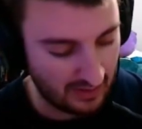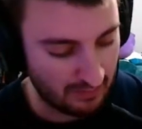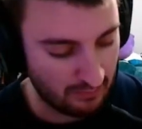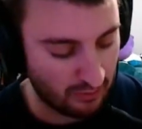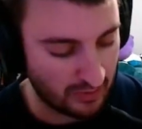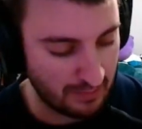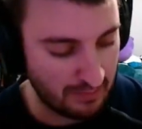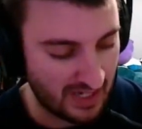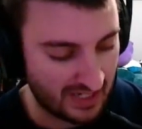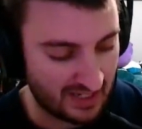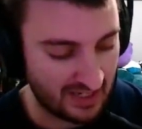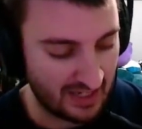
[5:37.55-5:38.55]
looking
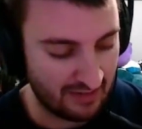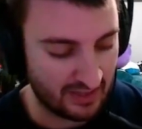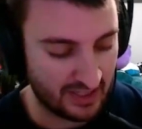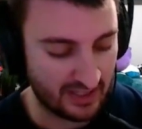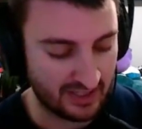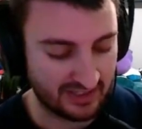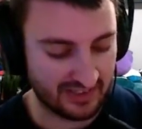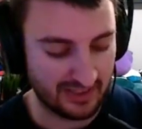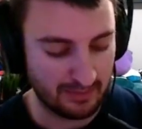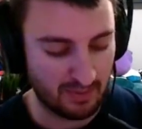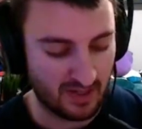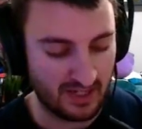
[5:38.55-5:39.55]
back on it, having a night to
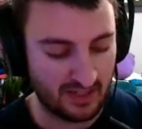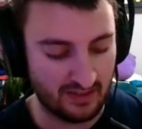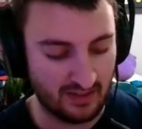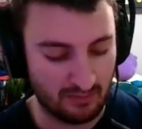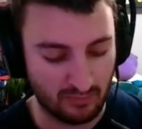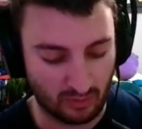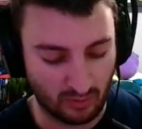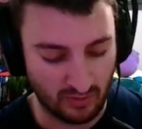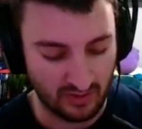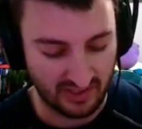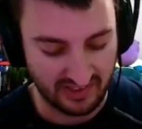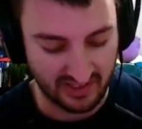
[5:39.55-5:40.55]
sleep on it, I'm
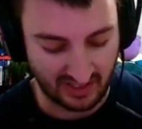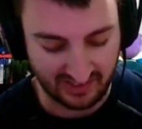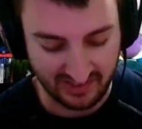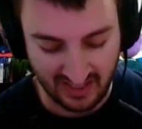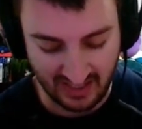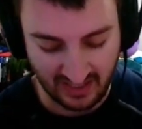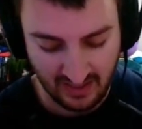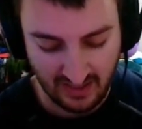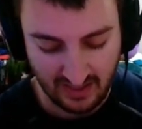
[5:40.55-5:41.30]
recording this the next day.